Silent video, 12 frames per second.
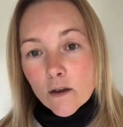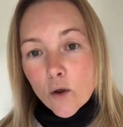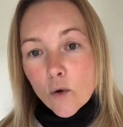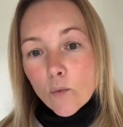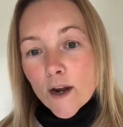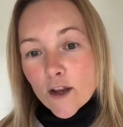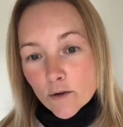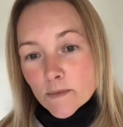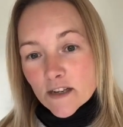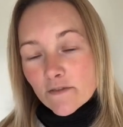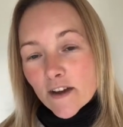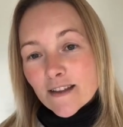When it comes
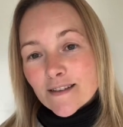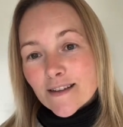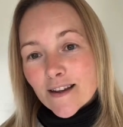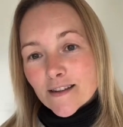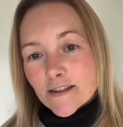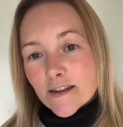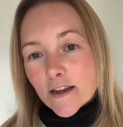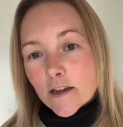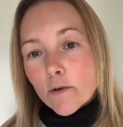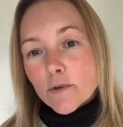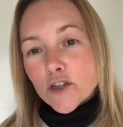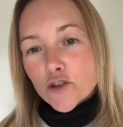to Valentine's Day,
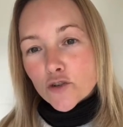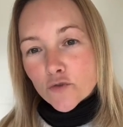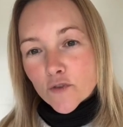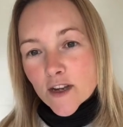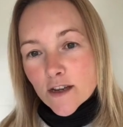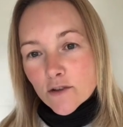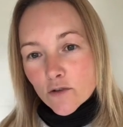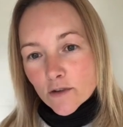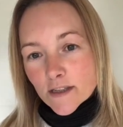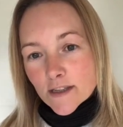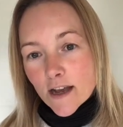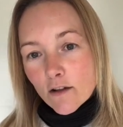go and treat
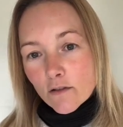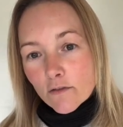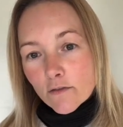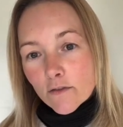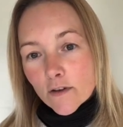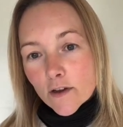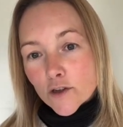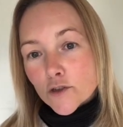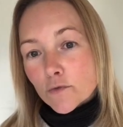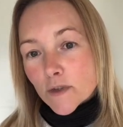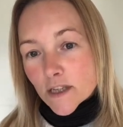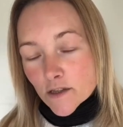yourself as
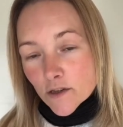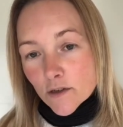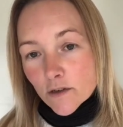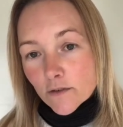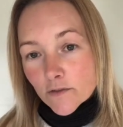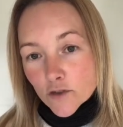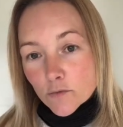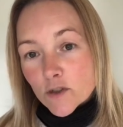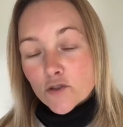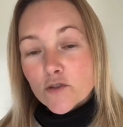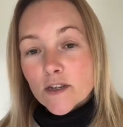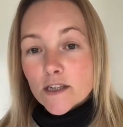you deserve to be
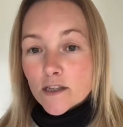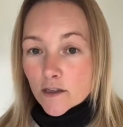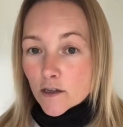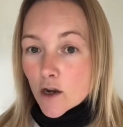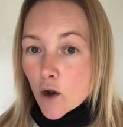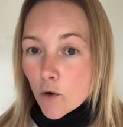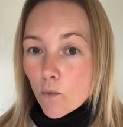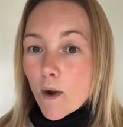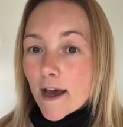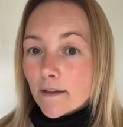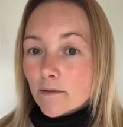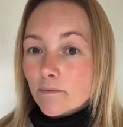treated well.